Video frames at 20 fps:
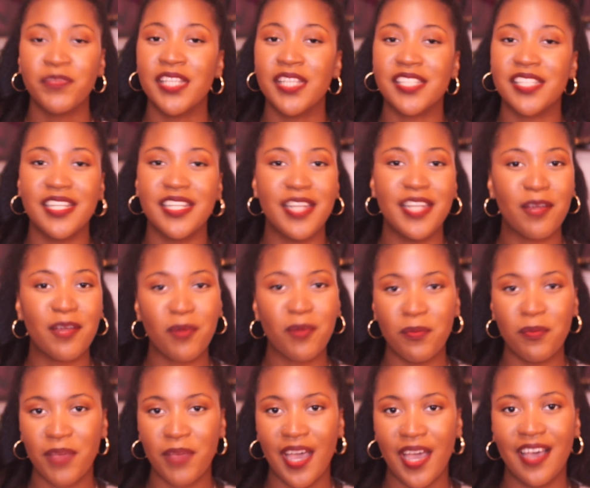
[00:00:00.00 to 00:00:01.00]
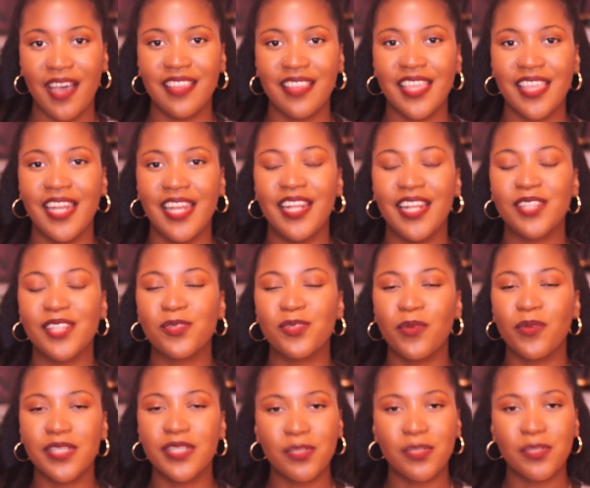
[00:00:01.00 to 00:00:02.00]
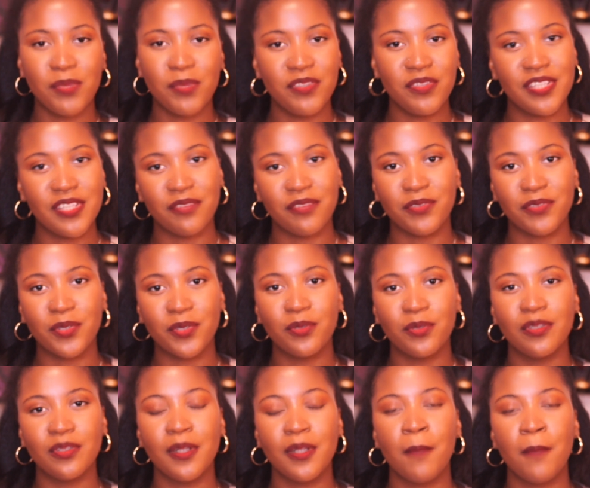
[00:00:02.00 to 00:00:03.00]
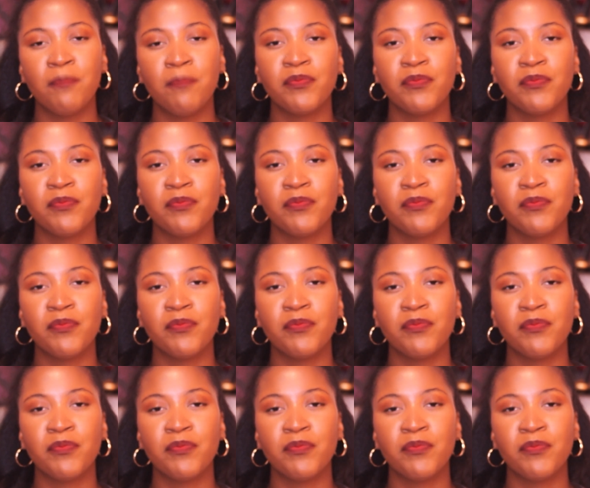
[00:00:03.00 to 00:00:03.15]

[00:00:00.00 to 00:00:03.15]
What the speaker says: It's a narrow path, and it is going to be difficult.